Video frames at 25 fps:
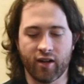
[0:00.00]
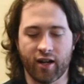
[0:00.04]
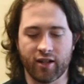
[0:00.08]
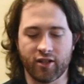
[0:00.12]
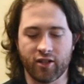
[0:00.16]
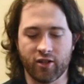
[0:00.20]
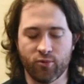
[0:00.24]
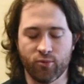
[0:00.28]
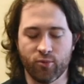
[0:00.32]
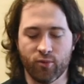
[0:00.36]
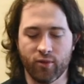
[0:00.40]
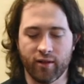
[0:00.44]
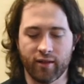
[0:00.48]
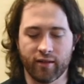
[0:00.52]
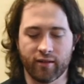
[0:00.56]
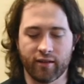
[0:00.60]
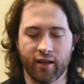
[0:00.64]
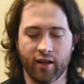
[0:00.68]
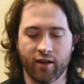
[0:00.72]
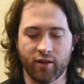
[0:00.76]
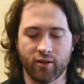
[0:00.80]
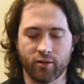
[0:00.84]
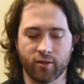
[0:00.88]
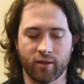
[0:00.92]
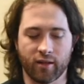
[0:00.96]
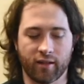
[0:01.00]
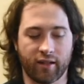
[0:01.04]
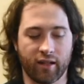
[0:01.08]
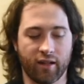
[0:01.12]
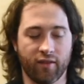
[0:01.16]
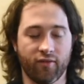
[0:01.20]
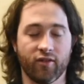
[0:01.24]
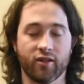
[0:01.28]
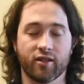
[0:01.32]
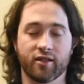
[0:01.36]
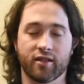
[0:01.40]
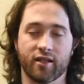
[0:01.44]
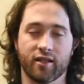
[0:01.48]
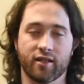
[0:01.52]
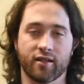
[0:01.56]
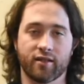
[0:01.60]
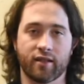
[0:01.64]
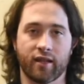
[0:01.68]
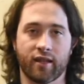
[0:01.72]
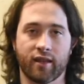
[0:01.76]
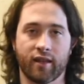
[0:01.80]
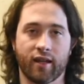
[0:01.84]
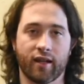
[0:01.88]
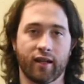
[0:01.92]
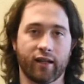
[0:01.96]
I just want to tell you the differences
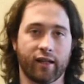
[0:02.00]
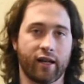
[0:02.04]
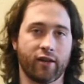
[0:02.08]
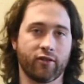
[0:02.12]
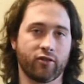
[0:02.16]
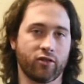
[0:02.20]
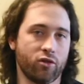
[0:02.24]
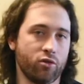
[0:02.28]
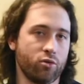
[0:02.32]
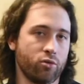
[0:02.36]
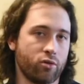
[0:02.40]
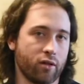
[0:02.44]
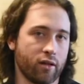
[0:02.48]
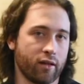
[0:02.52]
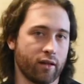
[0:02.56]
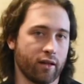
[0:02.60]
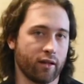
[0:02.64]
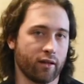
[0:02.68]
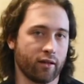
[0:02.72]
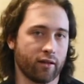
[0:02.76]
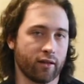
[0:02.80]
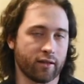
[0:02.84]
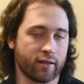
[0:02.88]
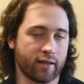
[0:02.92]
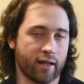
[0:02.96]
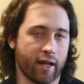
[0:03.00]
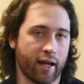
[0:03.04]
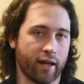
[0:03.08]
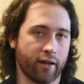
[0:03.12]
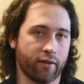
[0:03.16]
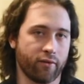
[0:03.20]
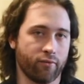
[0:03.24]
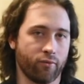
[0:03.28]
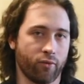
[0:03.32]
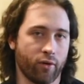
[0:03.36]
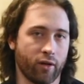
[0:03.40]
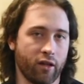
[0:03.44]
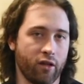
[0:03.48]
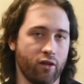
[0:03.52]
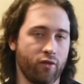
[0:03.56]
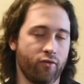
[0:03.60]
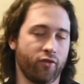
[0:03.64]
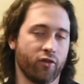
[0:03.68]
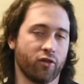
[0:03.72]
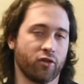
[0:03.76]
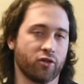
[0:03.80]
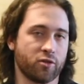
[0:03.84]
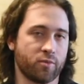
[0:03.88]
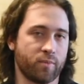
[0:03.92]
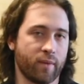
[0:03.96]
and then allow you to then decide what you
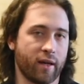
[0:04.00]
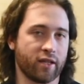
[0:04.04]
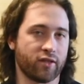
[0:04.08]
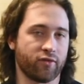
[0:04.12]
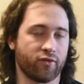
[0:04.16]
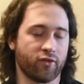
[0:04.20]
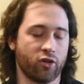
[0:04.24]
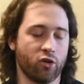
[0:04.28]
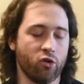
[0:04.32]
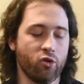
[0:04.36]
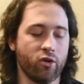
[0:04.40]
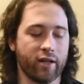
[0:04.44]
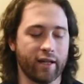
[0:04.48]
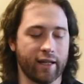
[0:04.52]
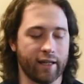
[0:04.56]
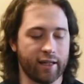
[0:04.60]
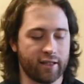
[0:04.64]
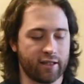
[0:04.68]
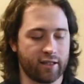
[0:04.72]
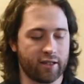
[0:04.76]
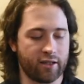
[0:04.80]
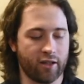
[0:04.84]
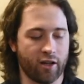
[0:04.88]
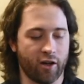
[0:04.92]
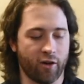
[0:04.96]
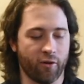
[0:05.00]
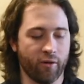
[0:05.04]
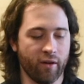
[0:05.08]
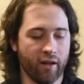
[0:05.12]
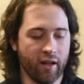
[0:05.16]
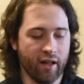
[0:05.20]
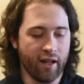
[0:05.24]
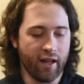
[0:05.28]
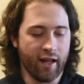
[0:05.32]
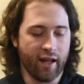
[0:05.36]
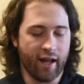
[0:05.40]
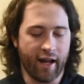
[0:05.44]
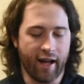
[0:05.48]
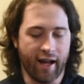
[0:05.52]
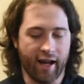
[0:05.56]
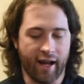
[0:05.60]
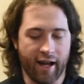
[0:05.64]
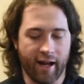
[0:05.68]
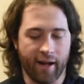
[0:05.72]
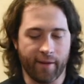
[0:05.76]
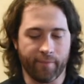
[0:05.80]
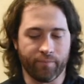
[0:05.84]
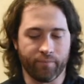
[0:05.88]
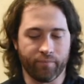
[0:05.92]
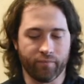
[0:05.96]
feel is best for your needs. So
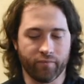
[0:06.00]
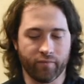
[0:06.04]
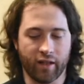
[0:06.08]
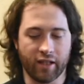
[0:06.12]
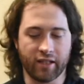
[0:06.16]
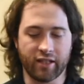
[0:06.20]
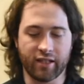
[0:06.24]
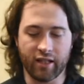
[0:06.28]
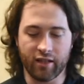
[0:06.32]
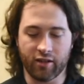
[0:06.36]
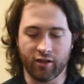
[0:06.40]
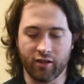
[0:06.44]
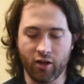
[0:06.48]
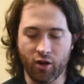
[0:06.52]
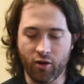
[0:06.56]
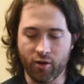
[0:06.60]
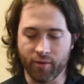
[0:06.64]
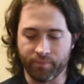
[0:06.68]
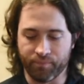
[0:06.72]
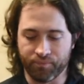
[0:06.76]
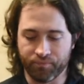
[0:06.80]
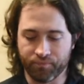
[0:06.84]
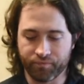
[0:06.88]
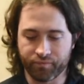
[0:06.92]
let's get going.